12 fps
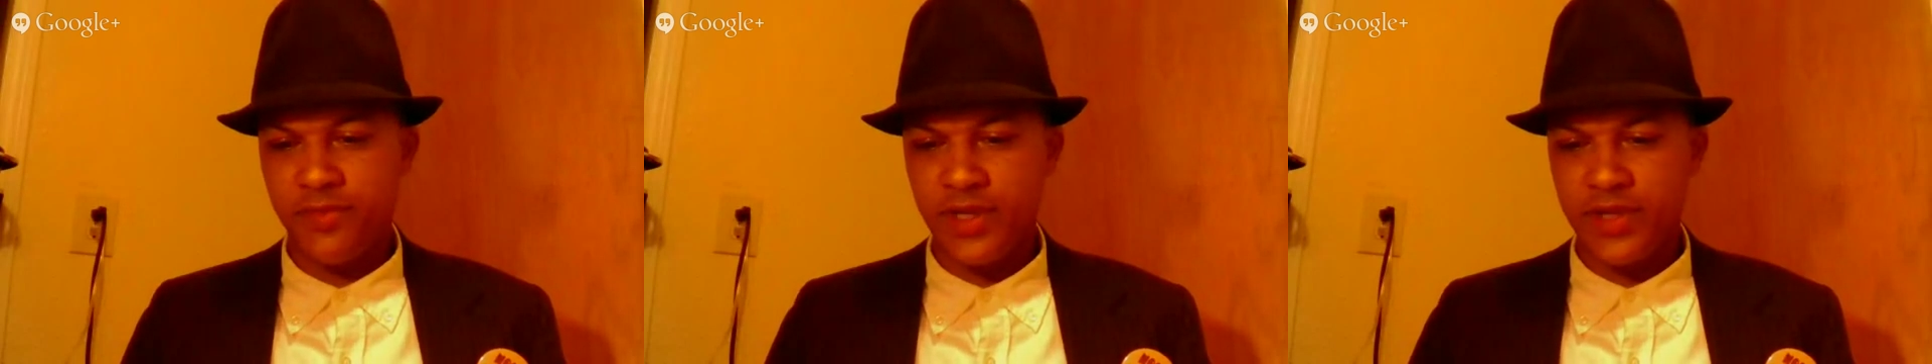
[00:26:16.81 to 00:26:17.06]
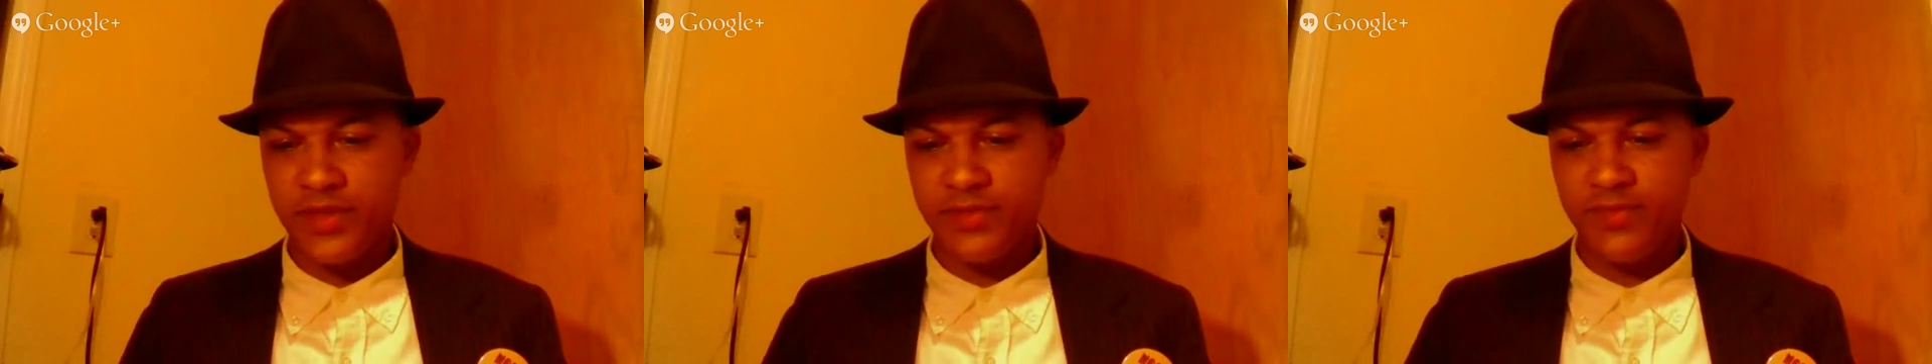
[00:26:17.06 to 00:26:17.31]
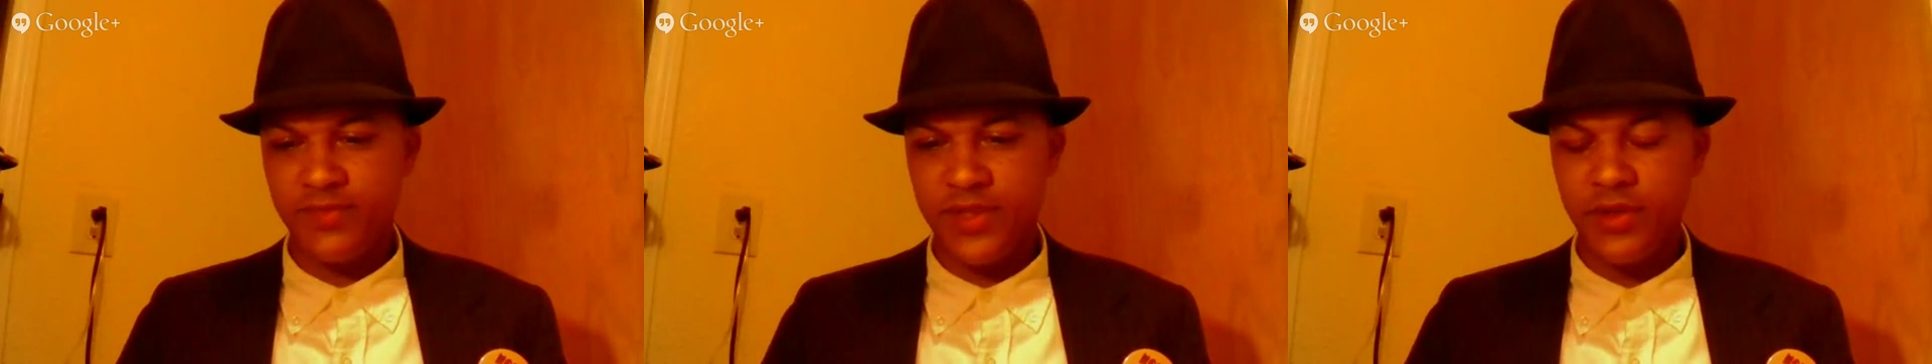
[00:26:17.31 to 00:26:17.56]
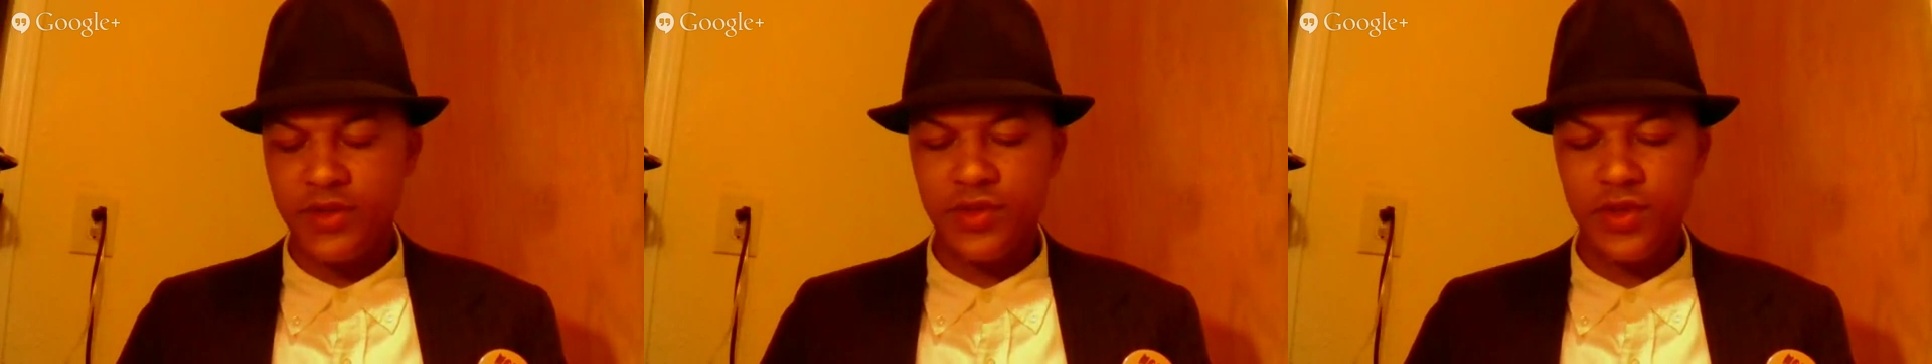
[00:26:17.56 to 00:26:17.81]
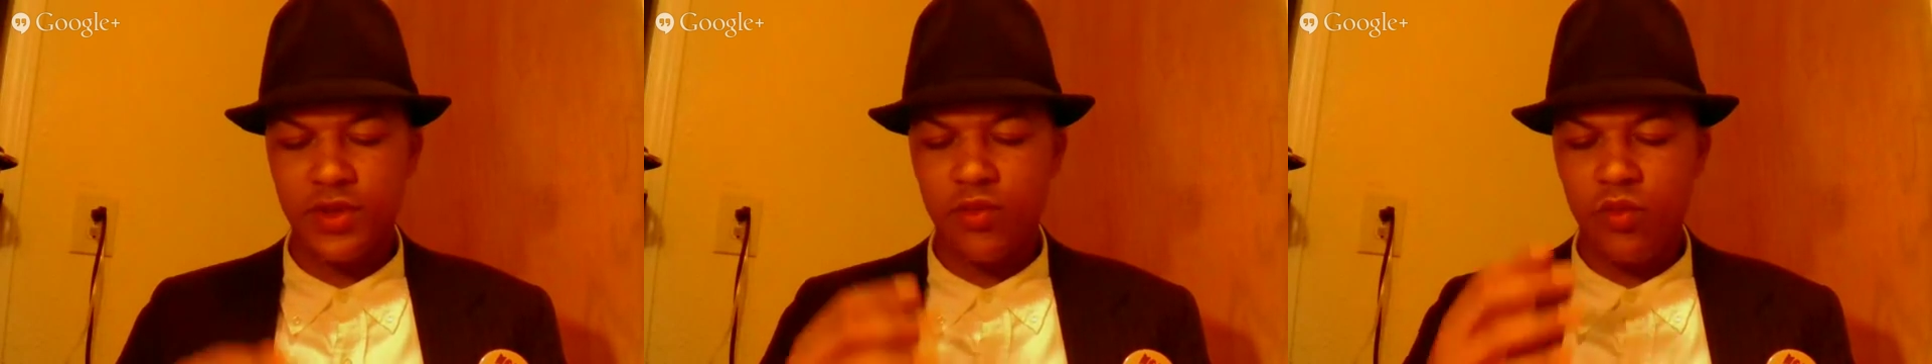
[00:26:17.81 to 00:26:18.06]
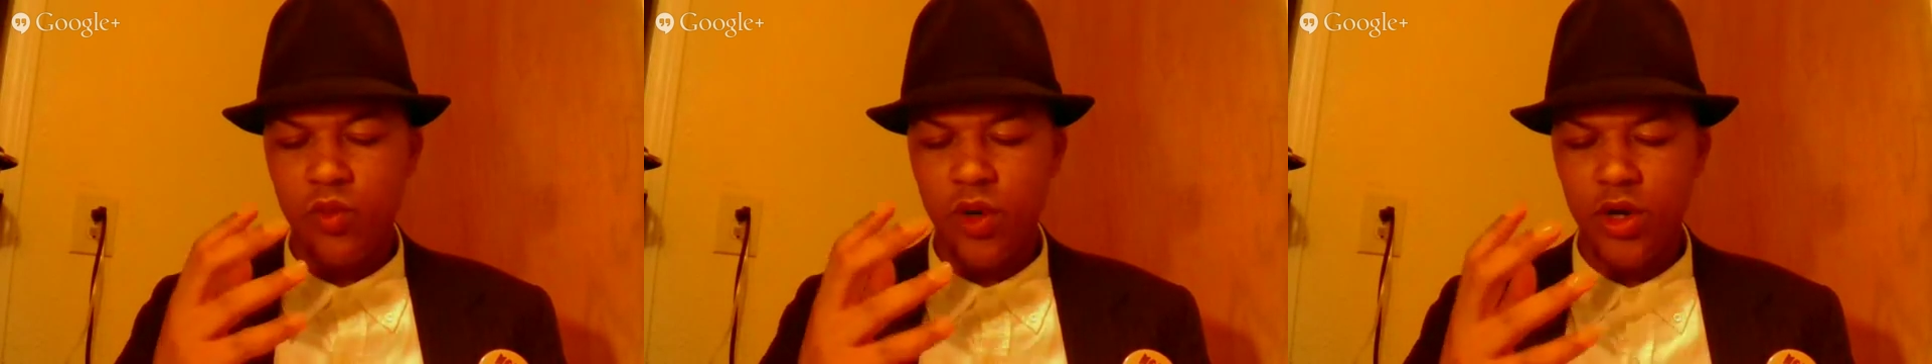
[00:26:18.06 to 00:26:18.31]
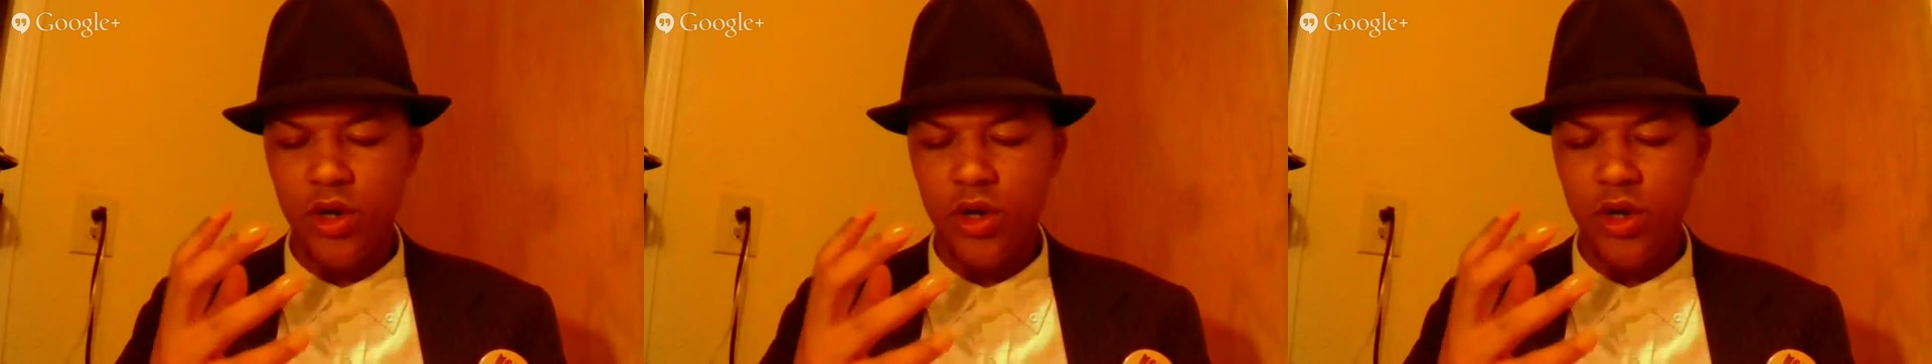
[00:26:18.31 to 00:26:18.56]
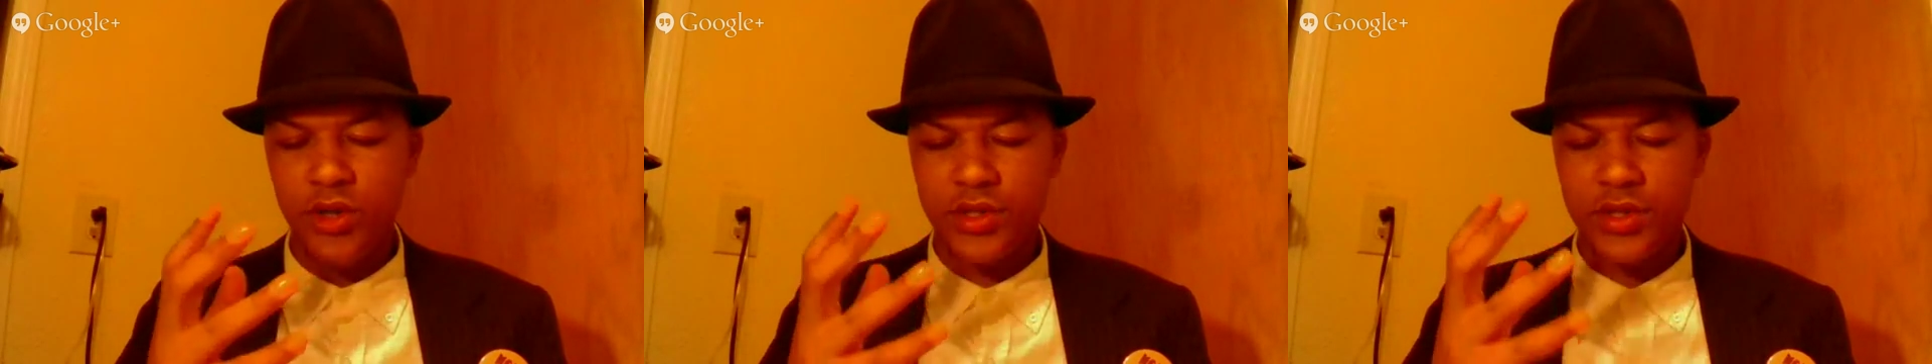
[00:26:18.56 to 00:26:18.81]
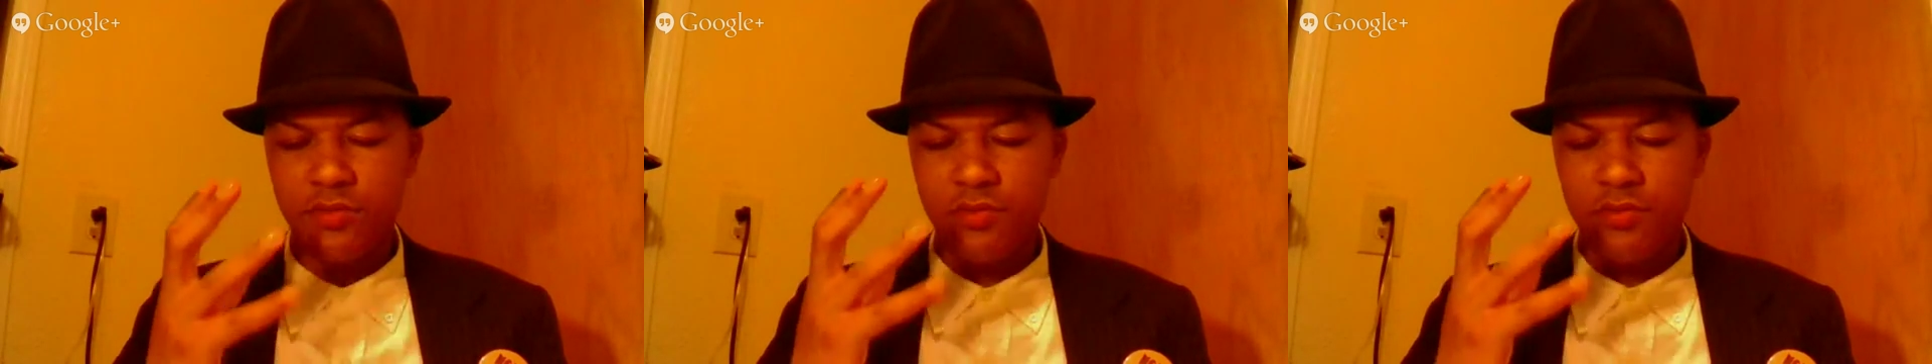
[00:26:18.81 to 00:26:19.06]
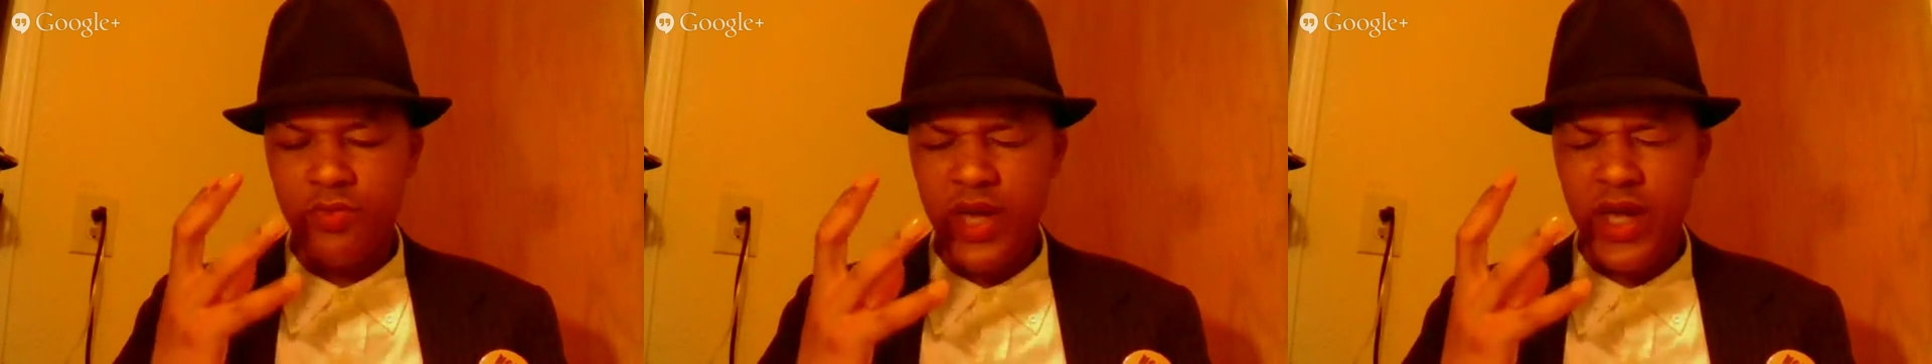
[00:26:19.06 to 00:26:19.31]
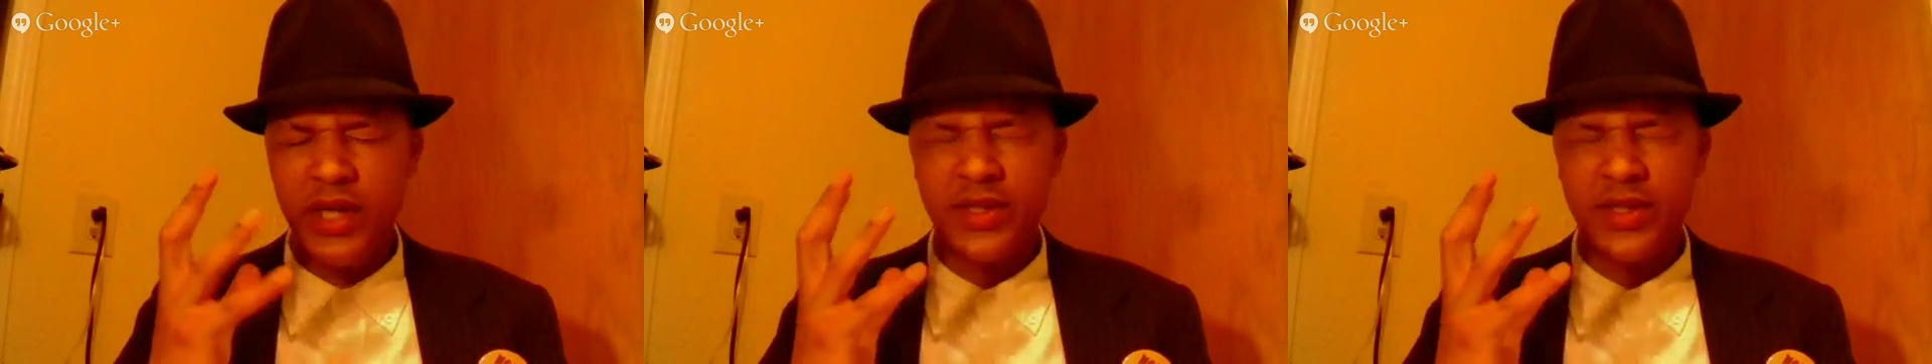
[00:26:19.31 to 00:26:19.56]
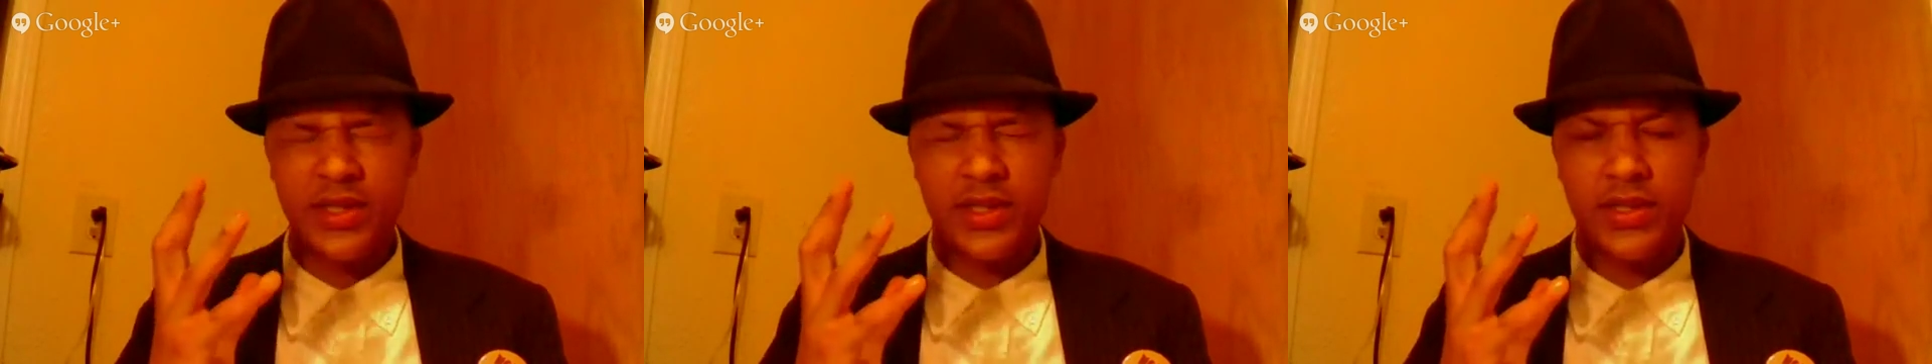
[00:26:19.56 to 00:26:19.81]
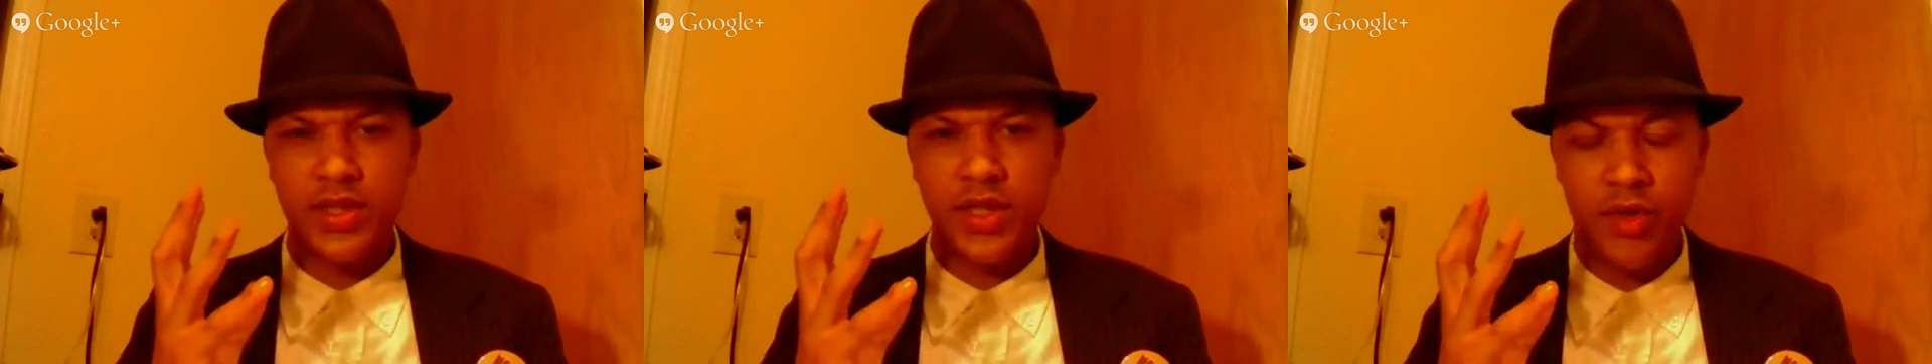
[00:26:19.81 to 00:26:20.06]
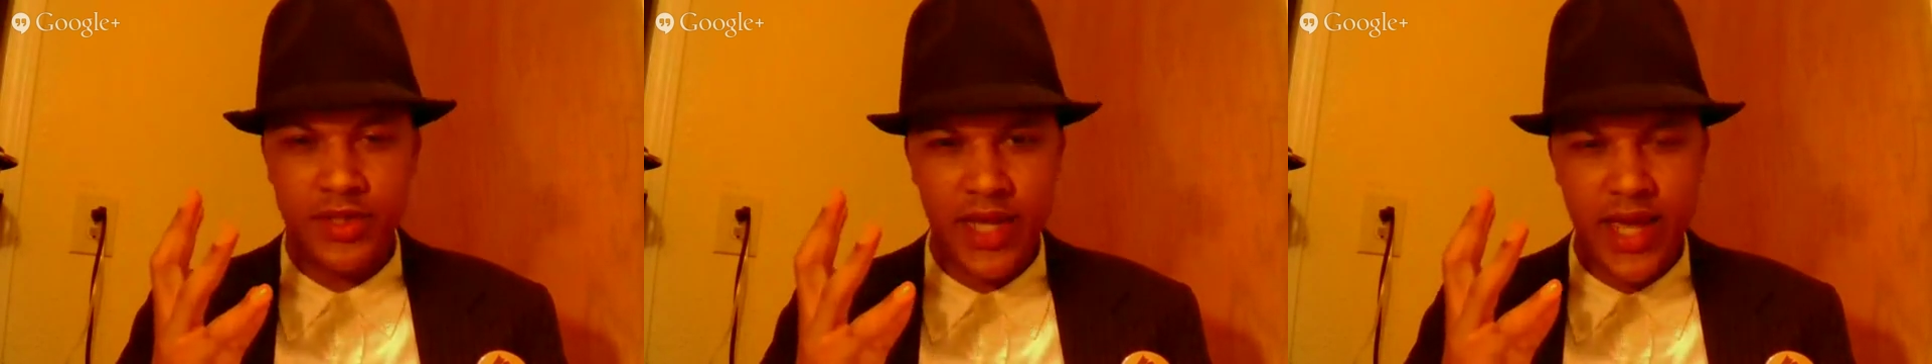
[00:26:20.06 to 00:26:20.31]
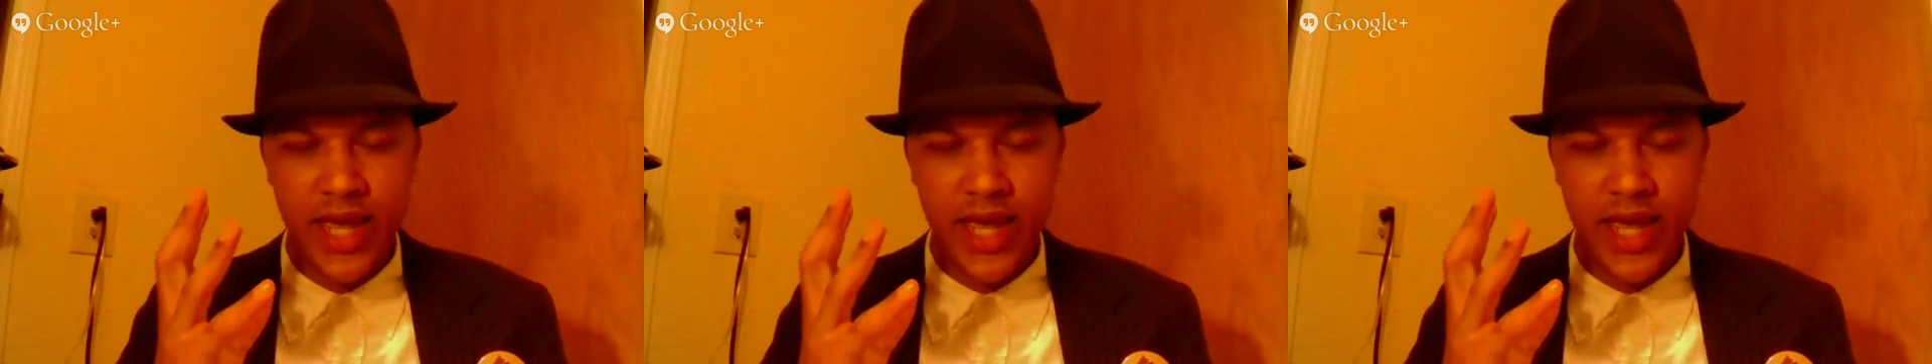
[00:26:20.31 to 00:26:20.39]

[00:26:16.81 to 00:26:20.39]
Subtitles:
Because seriously, worst paced series